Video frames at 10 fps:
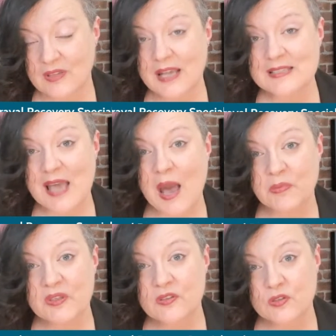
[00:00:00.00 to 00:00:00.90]
has
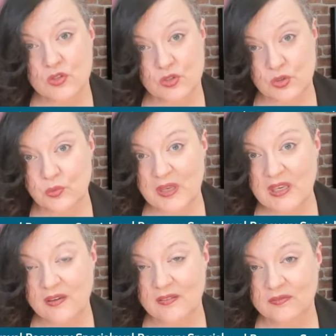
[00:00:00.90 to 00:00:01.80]
happened to
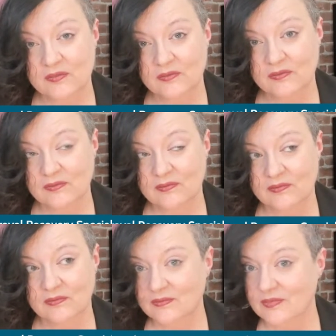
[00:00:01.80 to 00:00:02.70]
me,
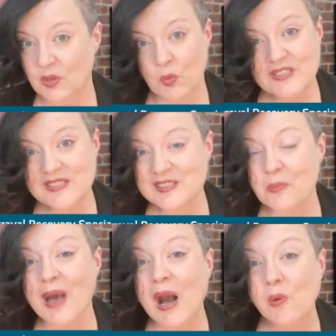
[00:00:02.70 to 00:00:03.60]
it wasn't
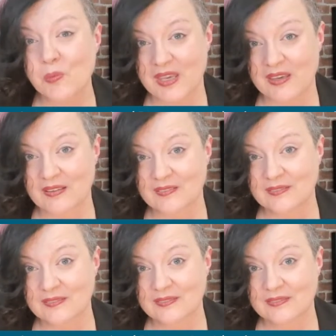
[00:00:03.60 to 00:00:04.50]
about me.
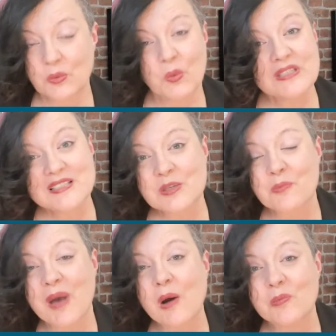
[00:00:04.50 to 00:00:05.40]
It wasn't
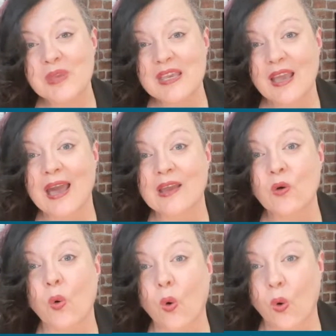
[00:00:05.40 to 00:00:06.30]
about me
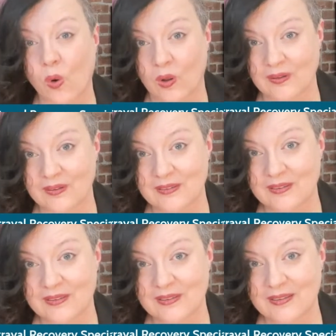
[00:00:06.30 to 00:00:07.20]
at all.
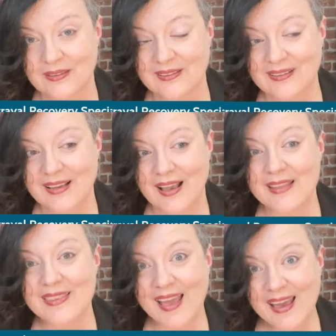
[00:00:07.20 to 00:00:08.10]

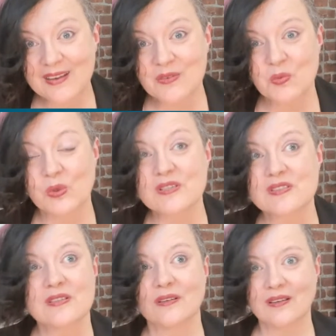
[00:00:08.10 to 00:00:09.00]
That
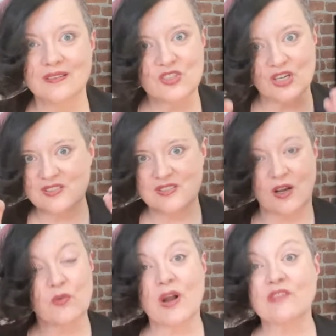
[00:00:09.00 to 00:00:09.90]
was just
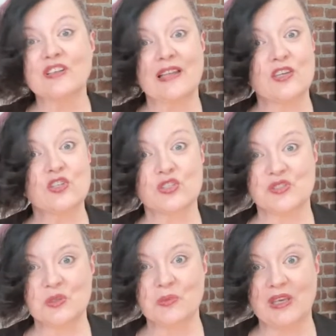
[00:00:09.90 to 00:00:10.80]
a
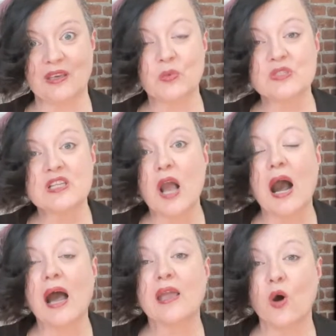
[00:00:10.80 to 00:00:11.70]
revelation to me. It was the
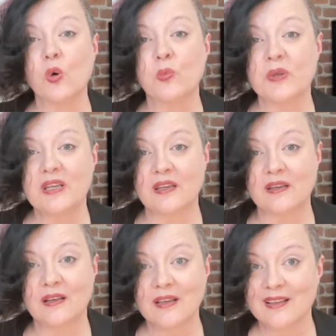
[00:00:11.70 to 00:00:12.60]

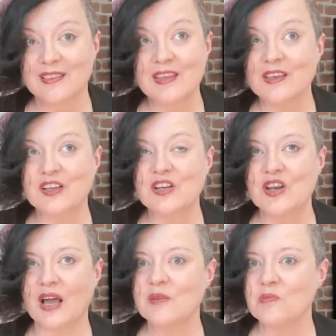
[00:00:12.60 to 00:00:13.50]
eye-opening, the
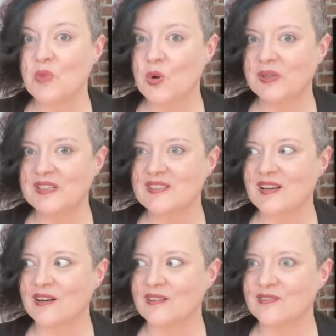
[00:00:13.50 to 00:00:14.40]
ignite moment
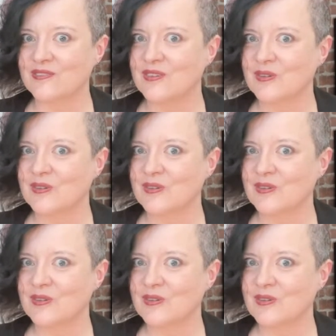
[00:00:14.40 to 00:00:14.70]
of,